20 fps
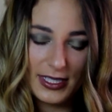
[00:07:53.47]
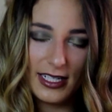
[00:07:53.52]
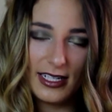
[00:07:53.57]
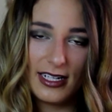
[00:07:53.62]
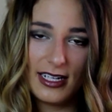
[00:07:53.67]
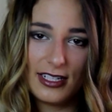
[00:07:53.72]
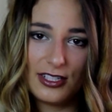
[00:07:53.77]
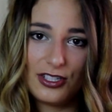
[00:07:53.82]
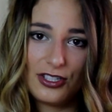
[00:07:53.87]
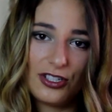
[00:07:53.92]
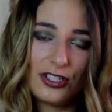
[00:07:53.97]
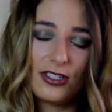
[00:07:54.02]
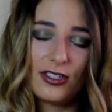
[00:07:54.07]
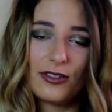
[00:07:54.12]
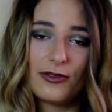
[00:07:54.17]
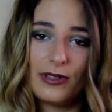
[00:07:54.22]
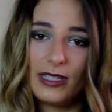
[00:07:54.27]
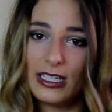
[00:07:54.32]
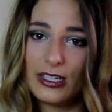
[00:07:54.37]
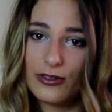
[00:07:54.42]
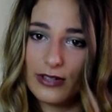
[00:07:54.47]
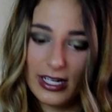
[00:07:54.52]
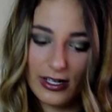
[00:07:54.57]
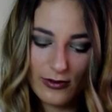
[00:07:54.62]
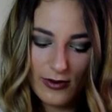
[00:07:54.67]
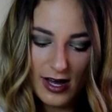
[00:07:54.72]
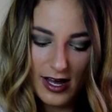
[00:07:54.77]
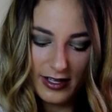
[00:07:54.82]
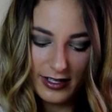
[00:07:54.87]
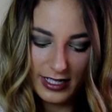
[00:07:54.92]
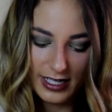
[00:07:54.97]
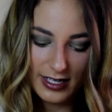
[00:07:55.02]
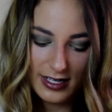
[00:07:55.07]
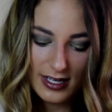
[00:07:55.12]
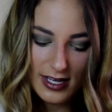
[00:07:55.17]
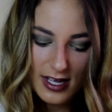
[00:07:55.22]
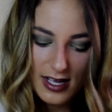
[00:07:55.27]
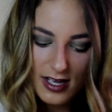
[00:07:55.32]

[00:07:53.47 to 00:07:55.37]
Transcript: and it's just a really great quality.